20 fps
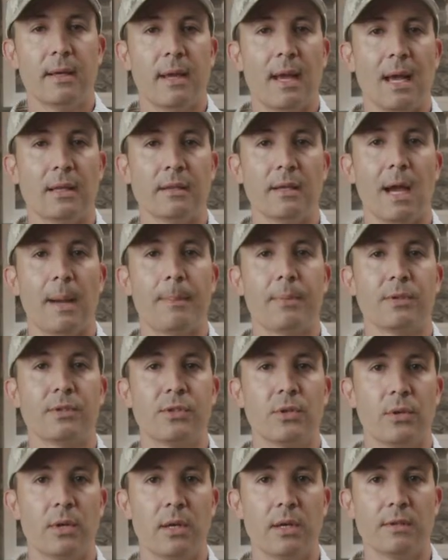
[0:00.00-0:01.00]
had the
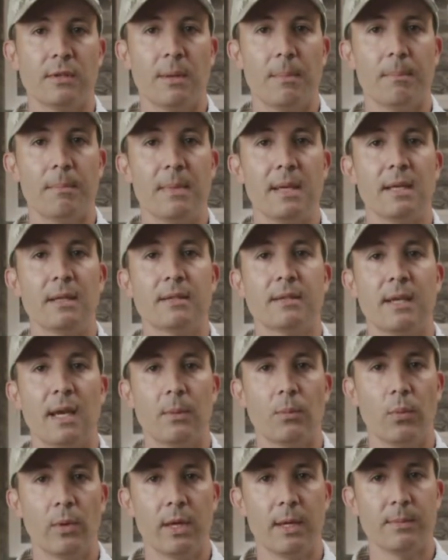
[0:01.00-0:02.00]
opportunity to meet
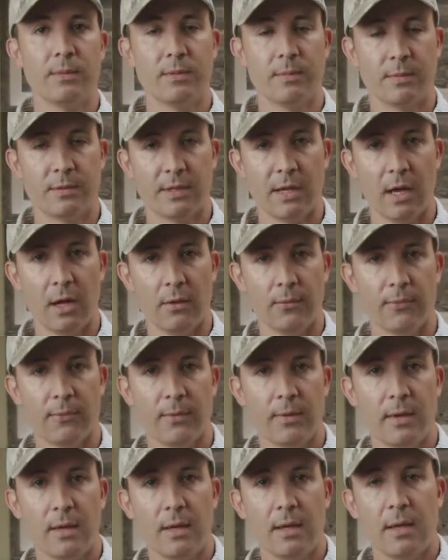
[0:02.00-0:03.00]
Ted Williams
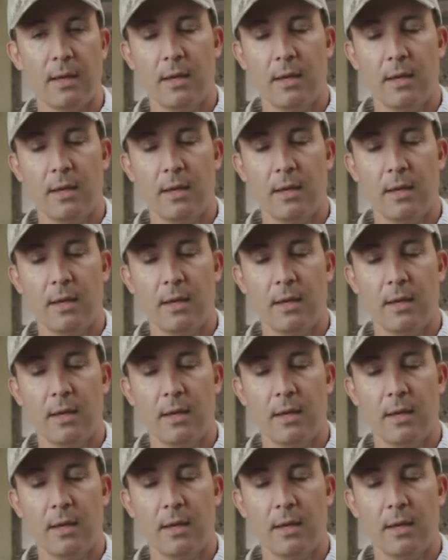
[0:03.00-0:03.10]
himself.